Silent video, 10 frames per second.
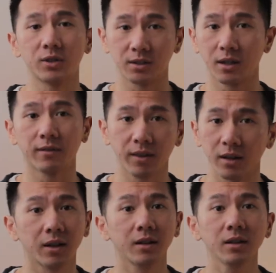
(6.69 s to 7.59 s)
design
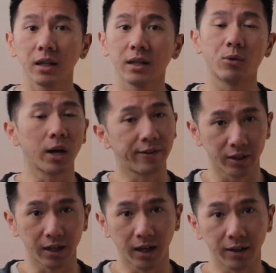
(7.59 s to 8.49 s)
thinking in our
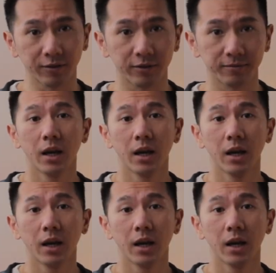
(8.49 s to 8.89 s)
everyday life.